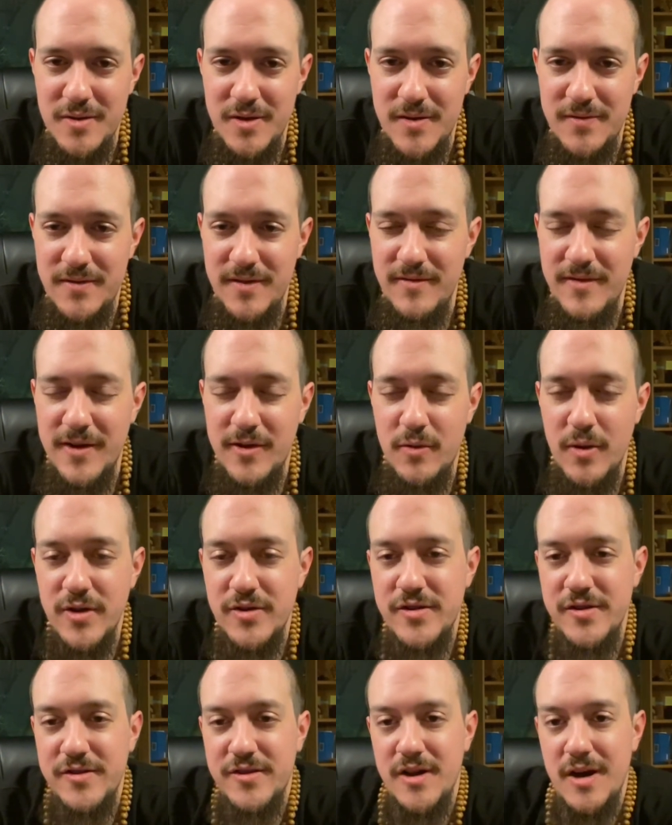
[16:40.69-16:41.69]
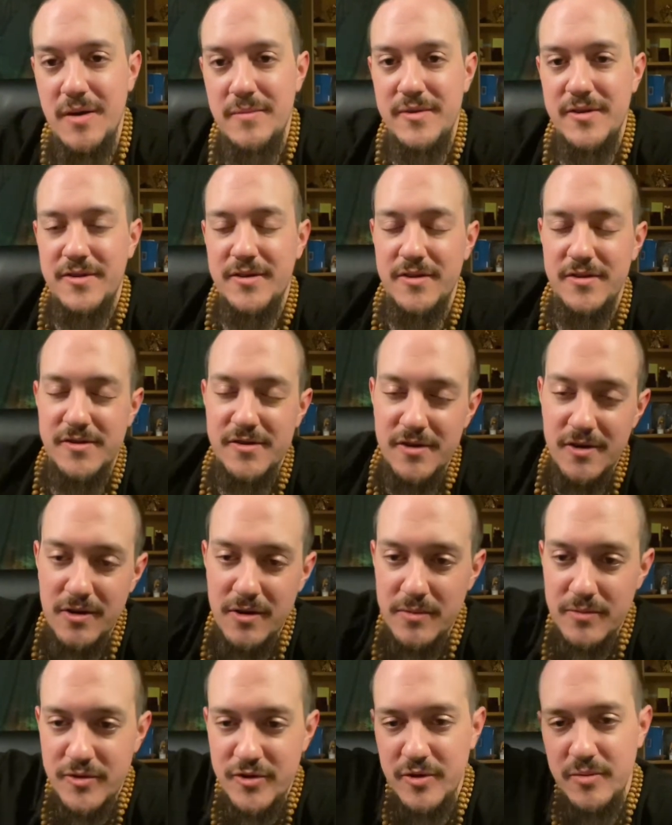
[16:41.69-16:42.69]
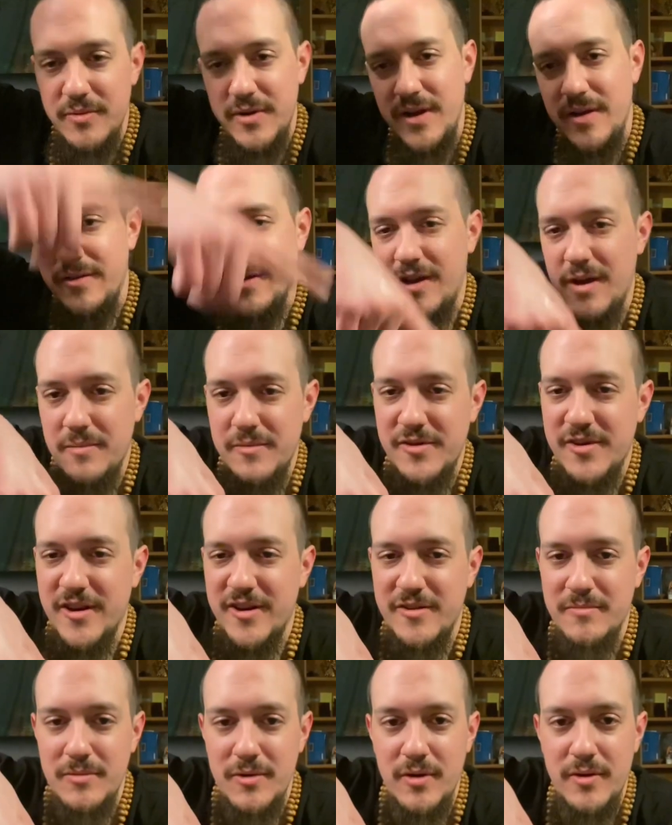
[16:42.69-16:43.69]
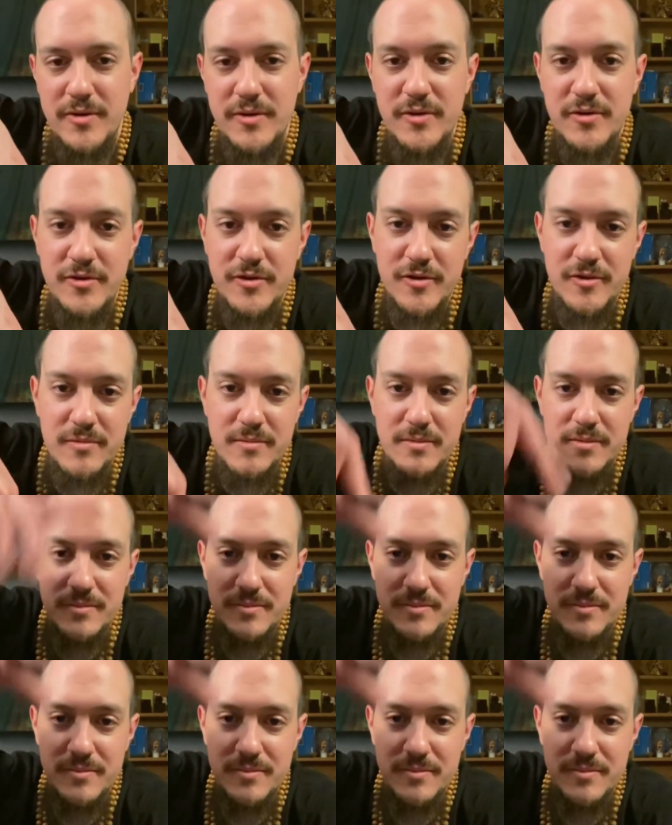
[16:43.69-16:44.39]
If you have any questions, comments, concerns, shoot them down in the comment section below on YouTube.